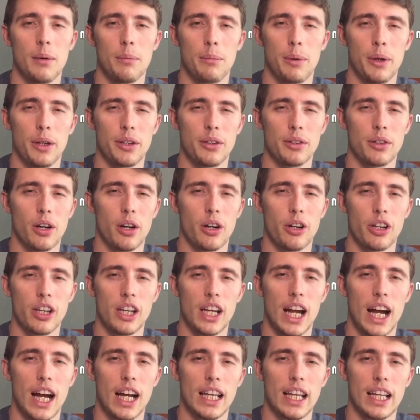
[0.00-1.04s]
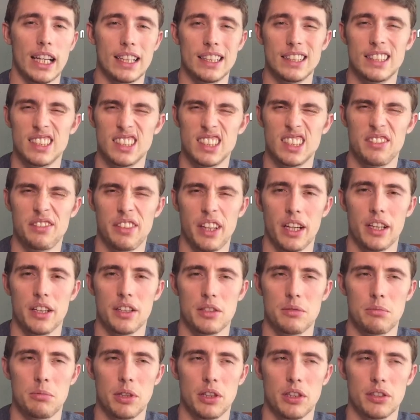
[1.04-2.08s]
but you're already at a
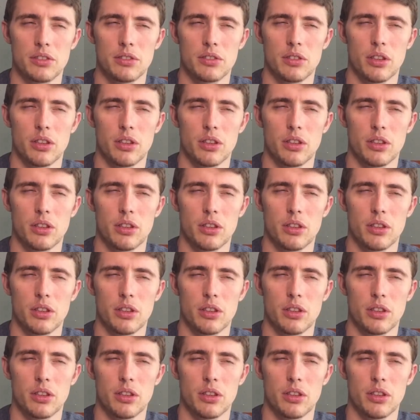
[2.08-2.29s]
disadvantage because